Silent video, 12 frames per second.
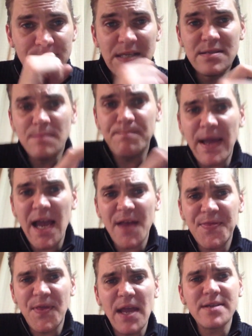some
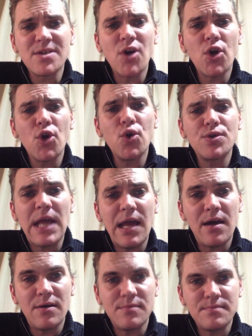bad things are going to go
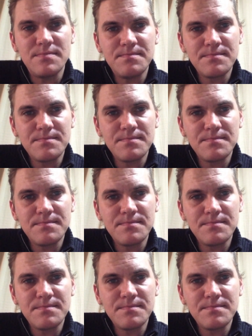down.